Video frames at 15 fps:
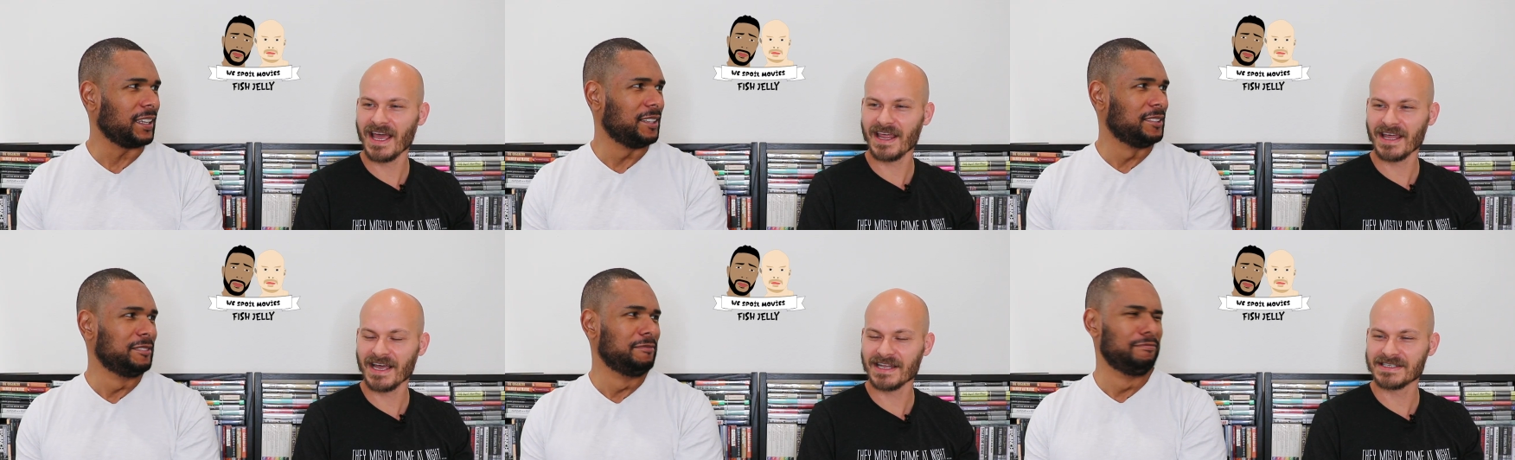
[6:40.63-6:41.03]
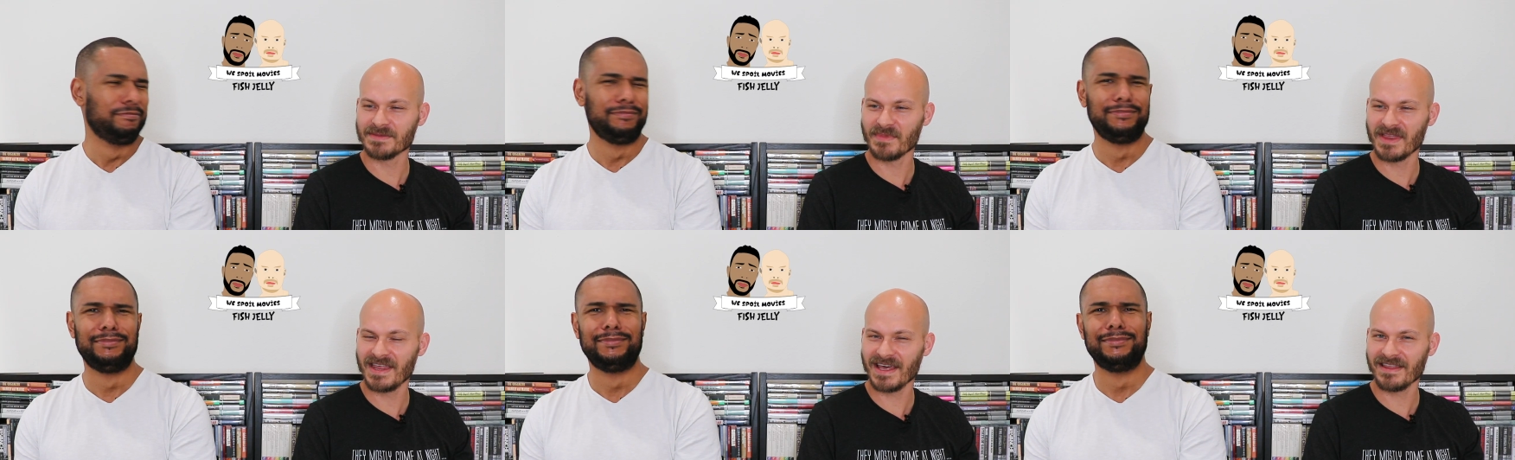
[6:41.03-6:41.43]
Speaker 1: yeah, they got
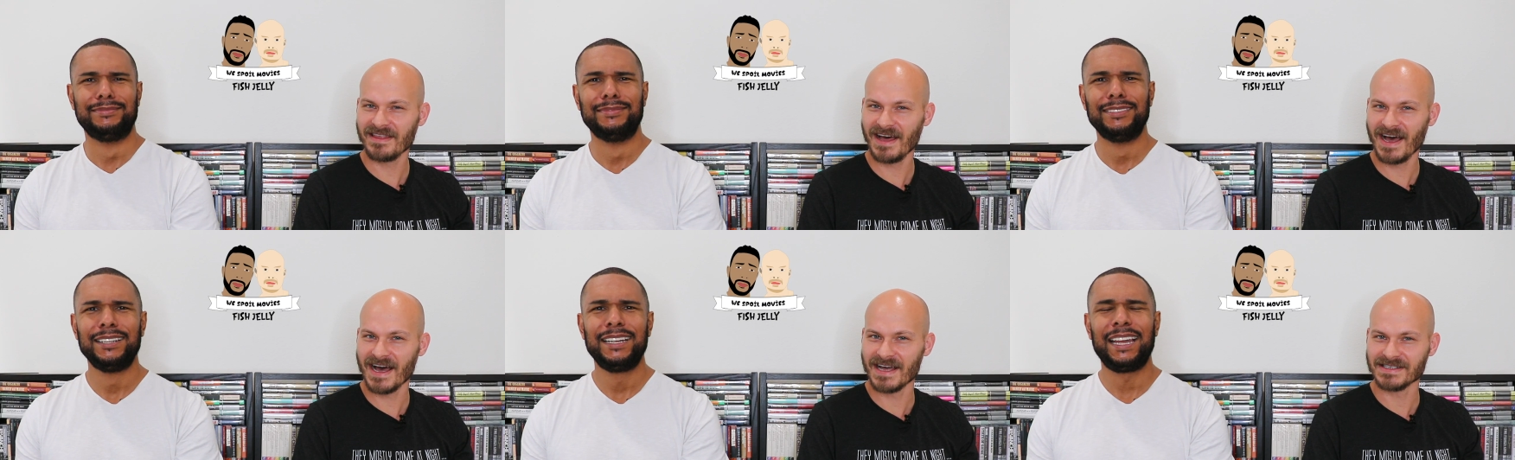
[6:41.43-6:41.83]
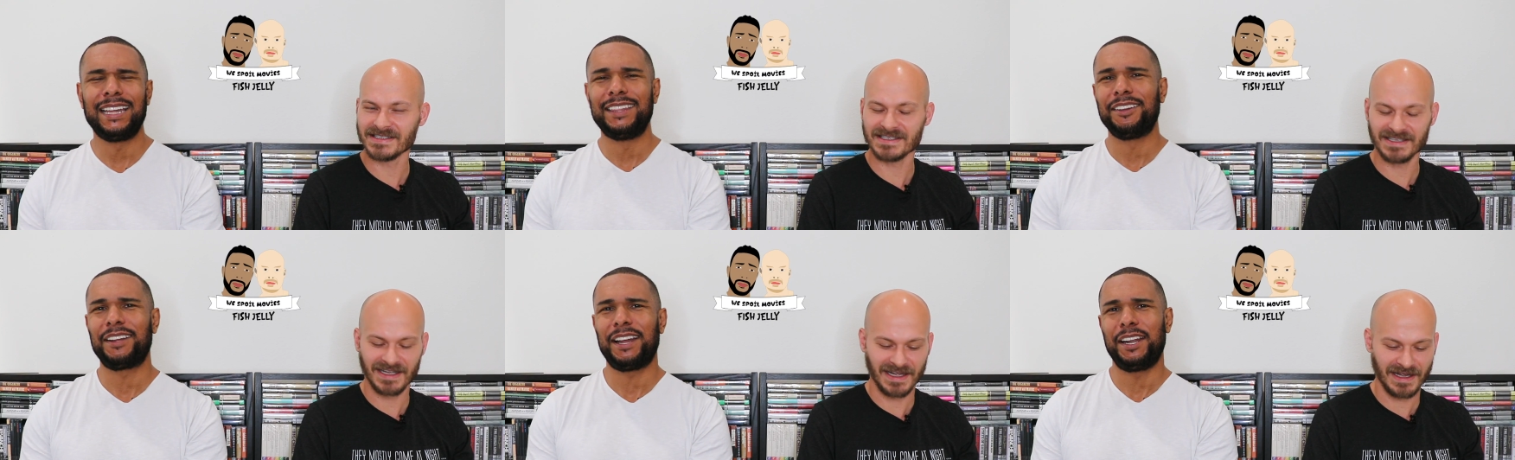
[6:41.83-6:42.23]
some thick thighs,
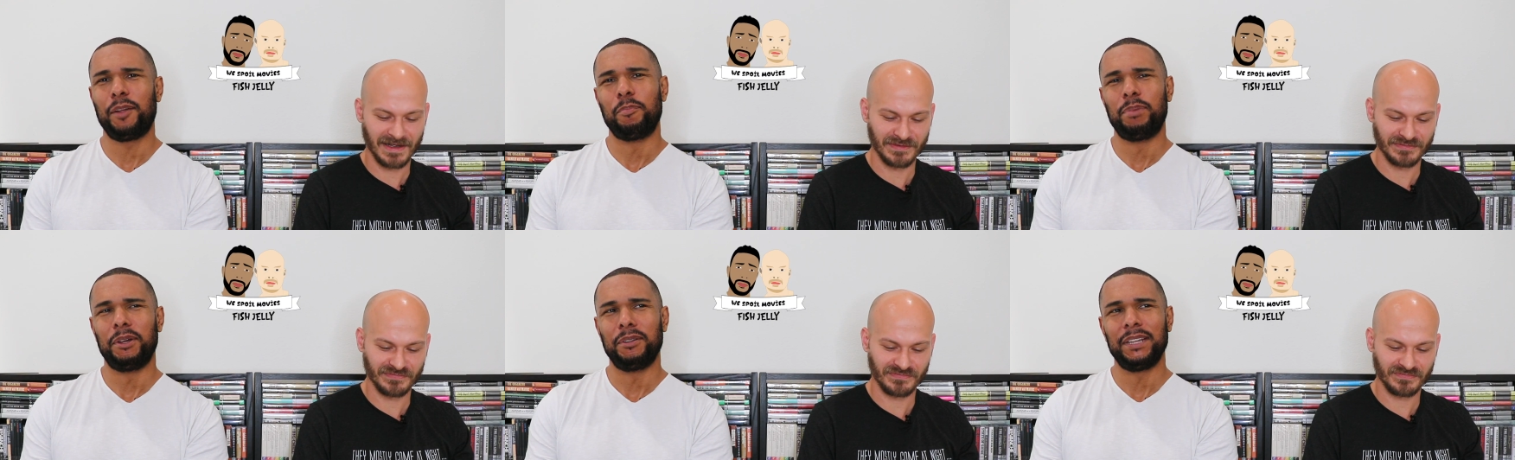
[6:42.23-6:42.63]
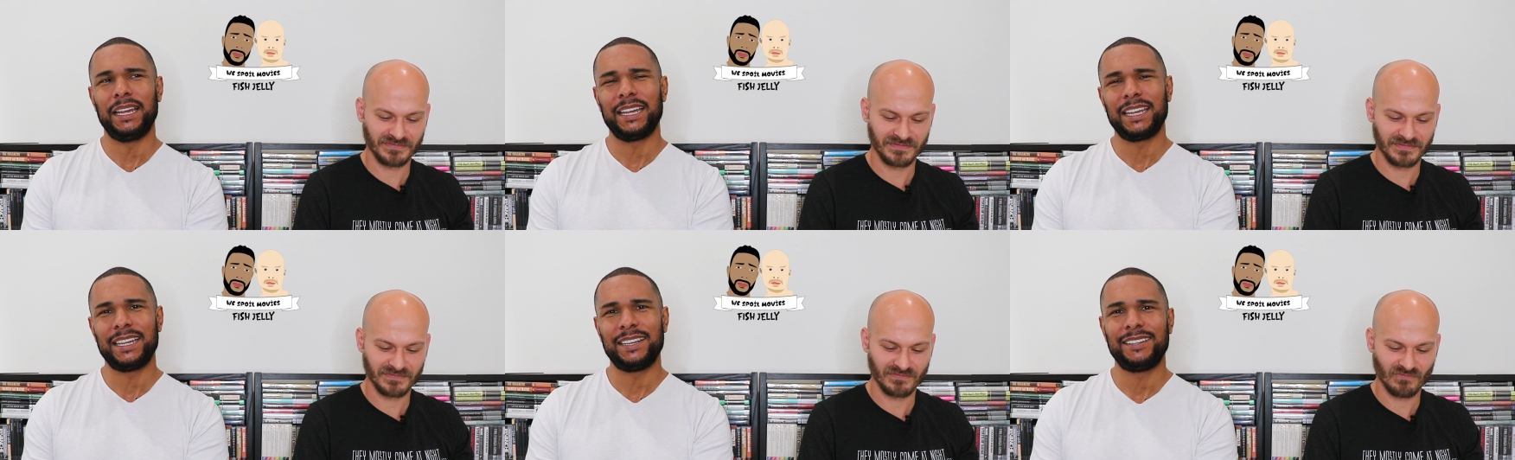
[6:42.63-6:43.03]
and they're kind of bow
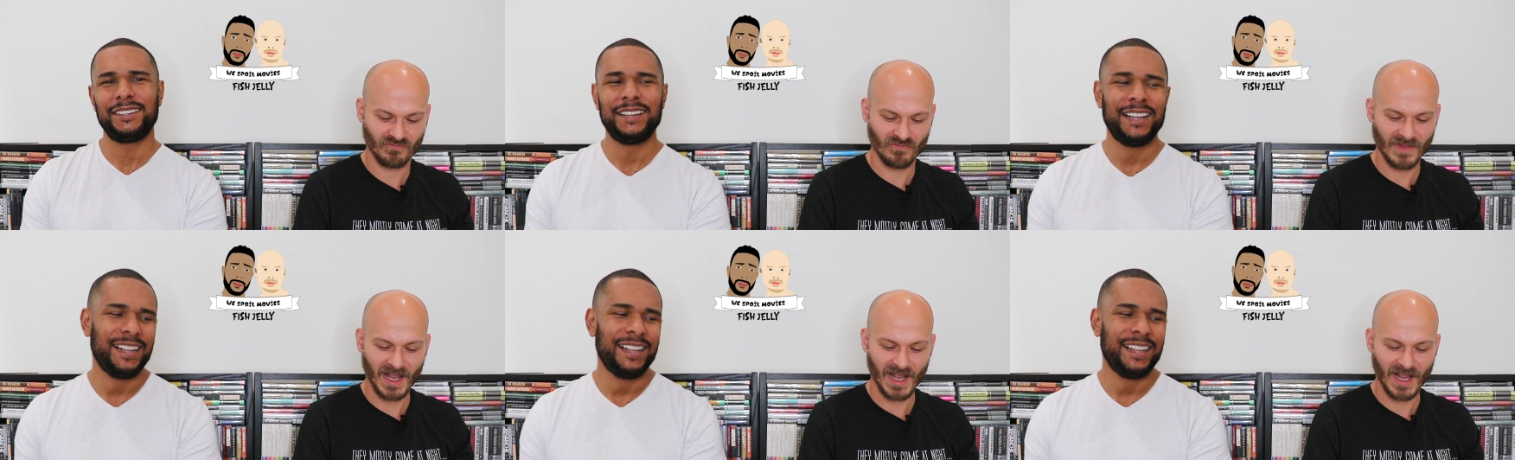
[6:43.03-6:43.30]
legged.